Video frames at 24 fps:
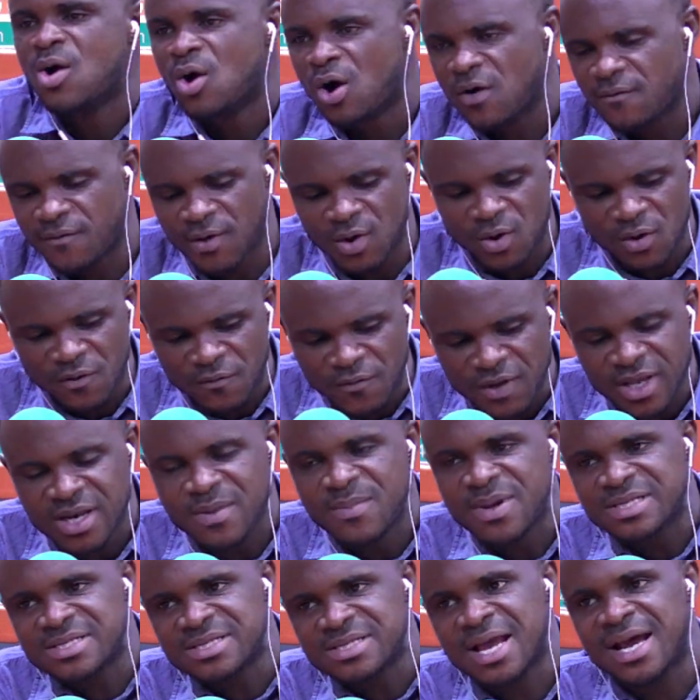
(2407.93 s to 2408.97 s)
over go fie di
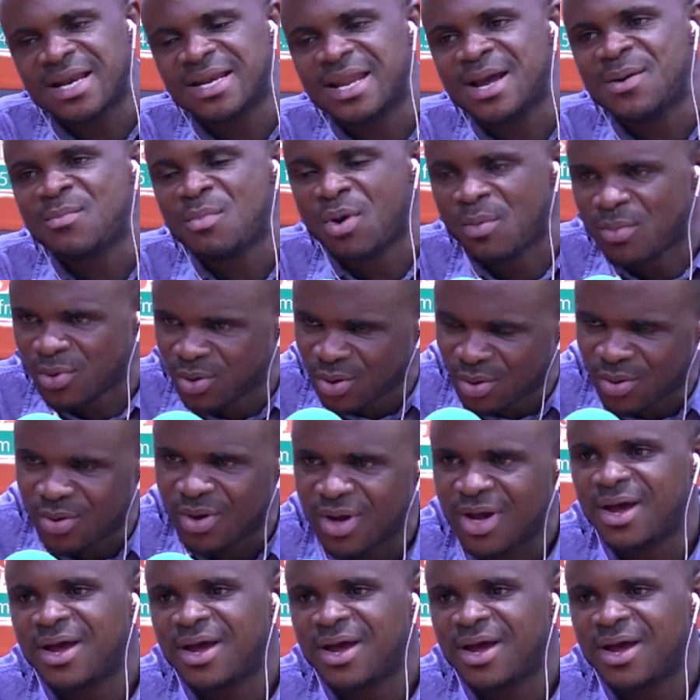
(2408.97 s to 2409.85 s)
base ya nemmo no